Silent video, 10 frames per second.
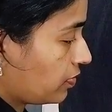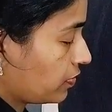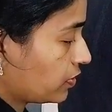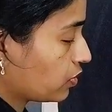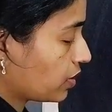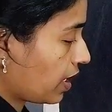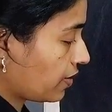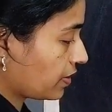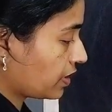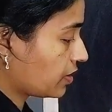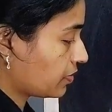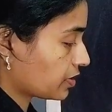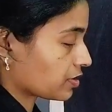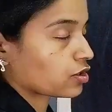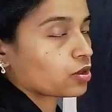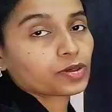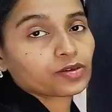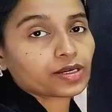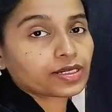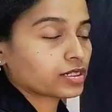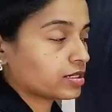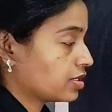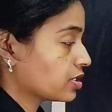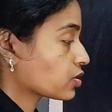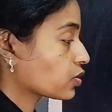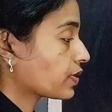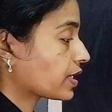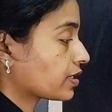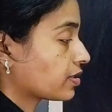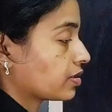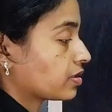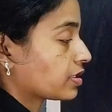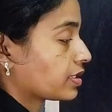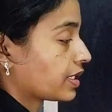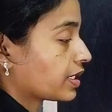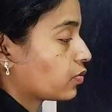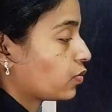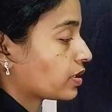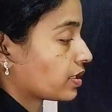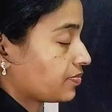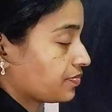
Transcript: We don't have any number as common, right? So we can take one.